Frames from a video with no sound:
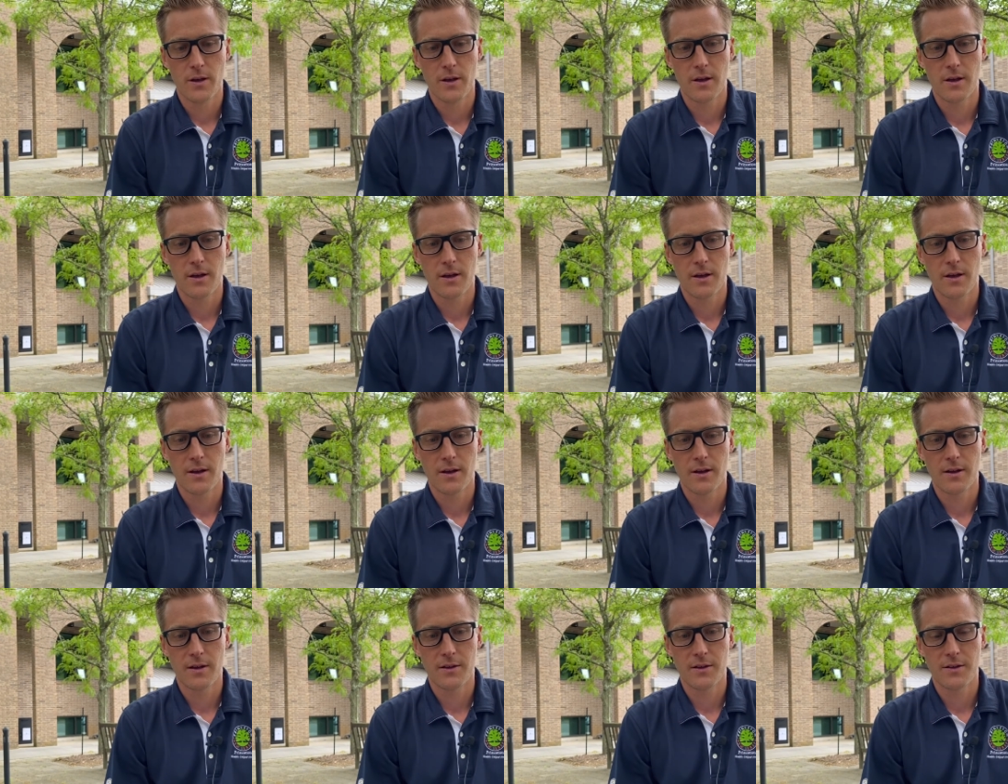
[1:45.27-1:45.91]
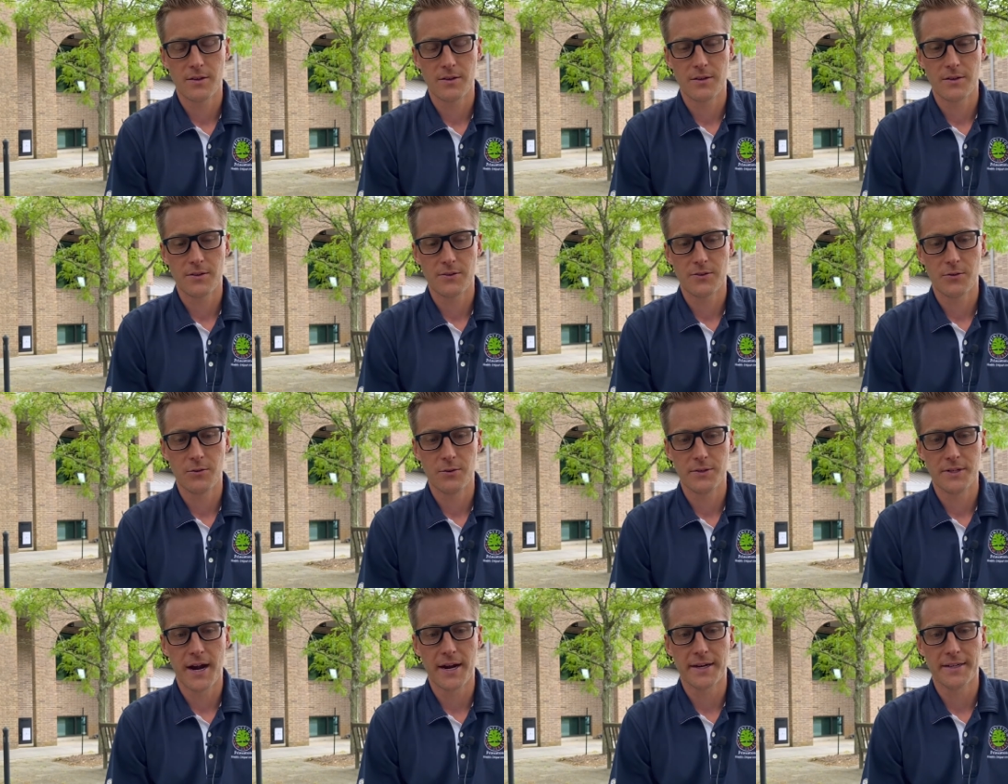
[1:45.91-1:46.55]

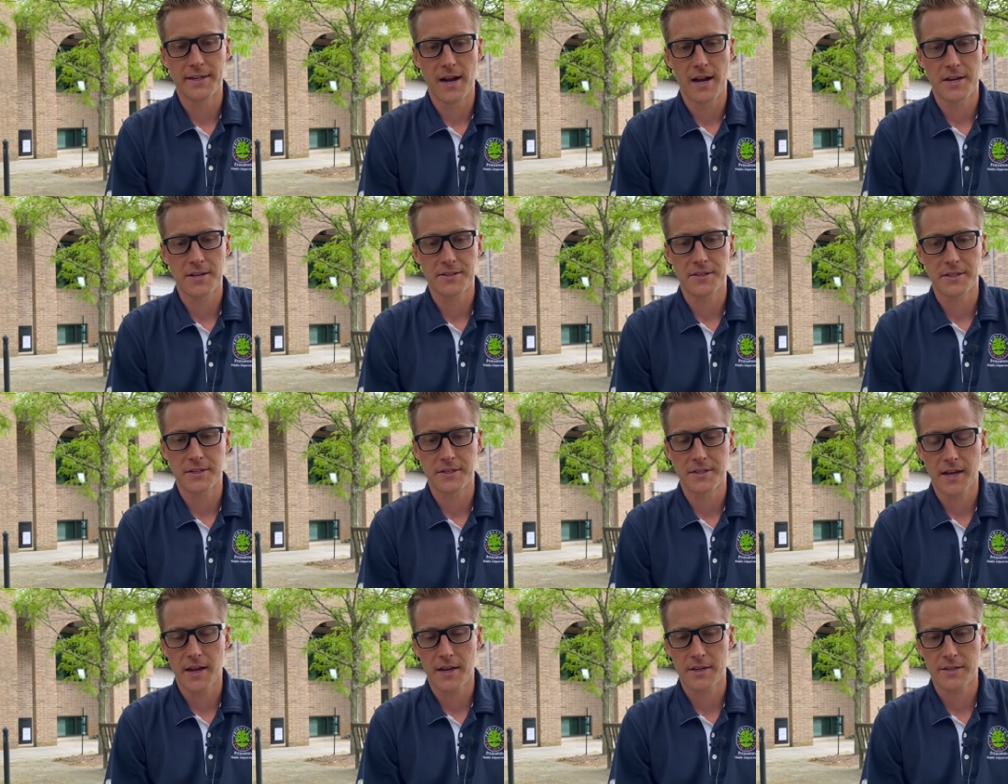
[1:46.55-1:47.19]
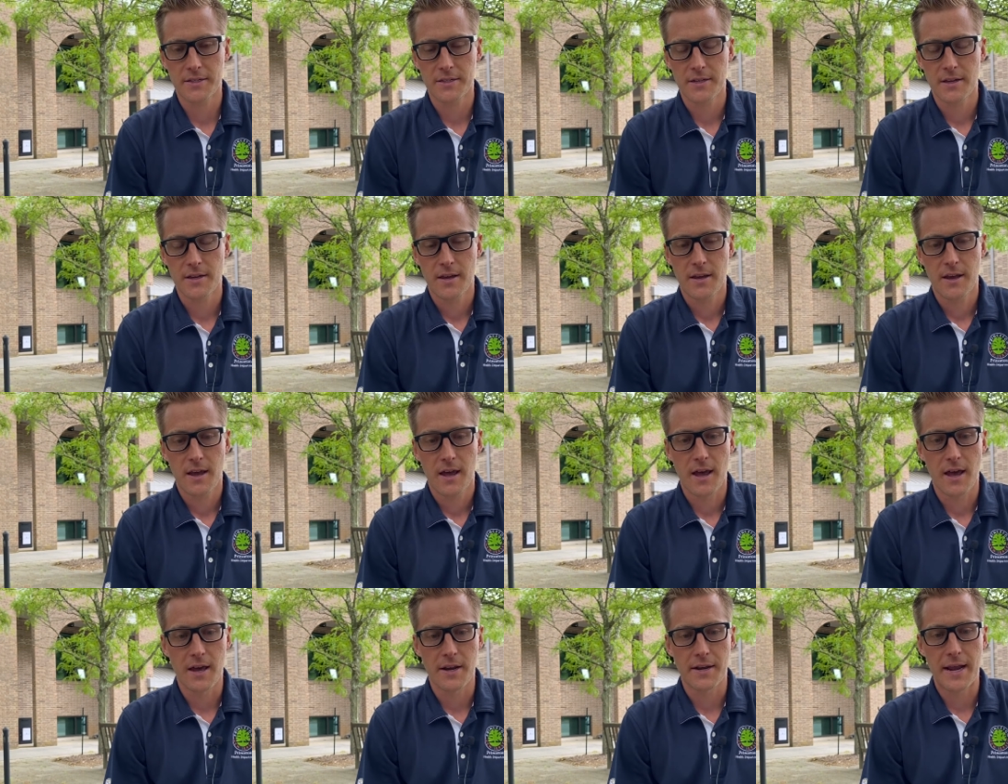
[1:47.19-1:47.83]
a diagnostic test.
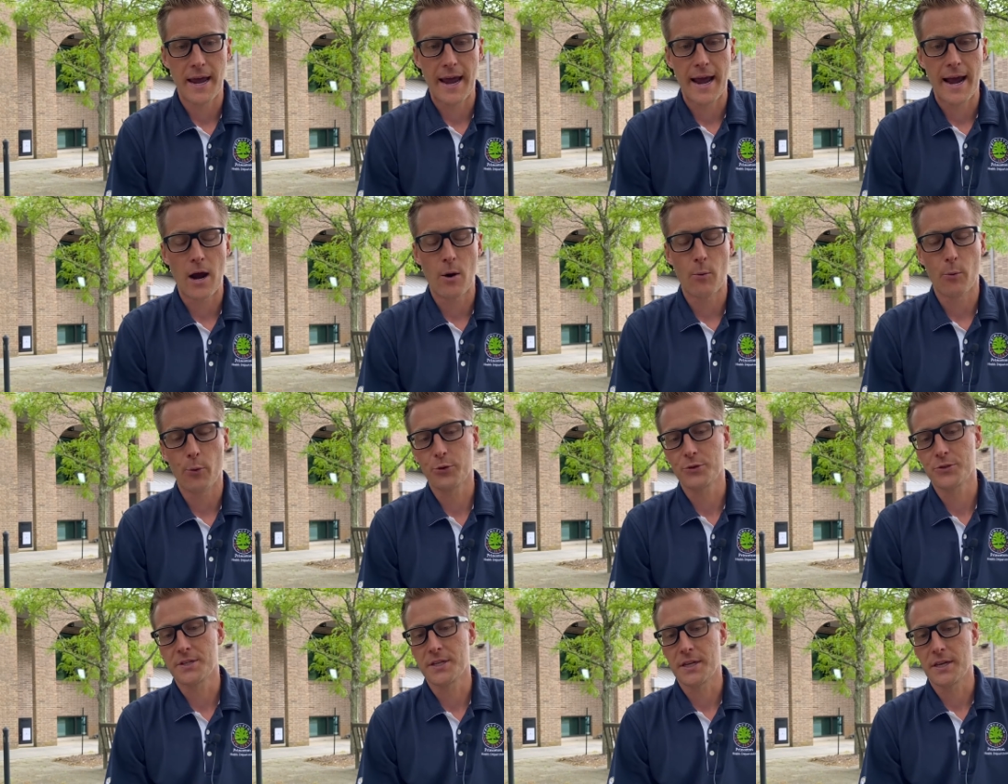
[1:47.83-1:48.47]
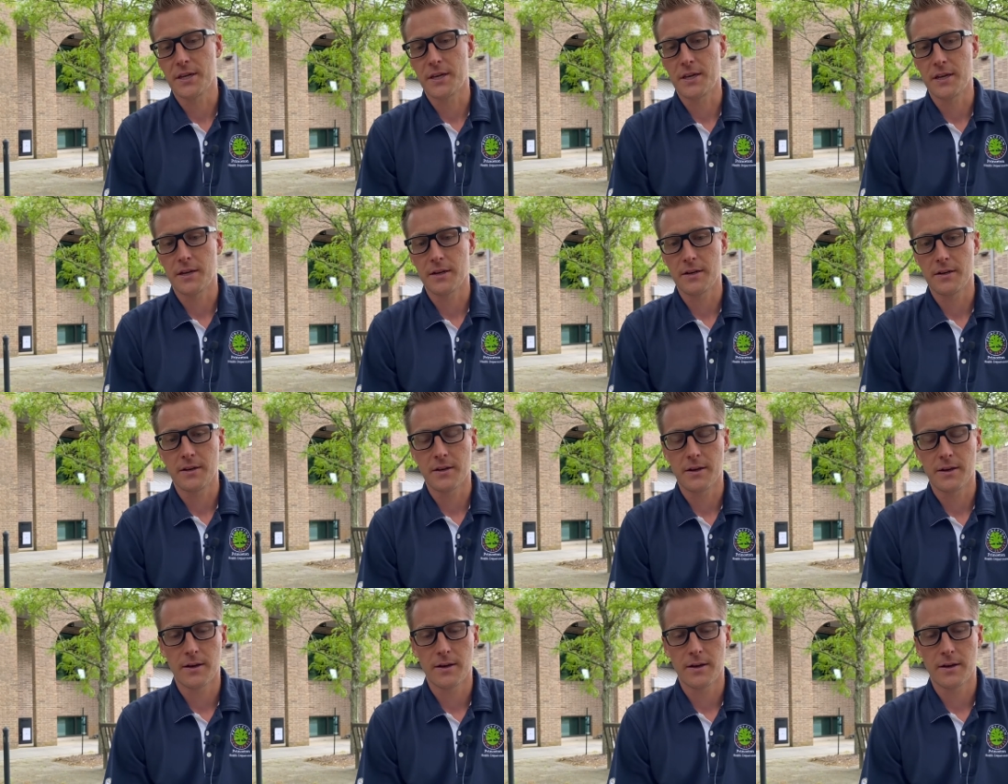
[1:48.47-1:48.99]
And now we're seeing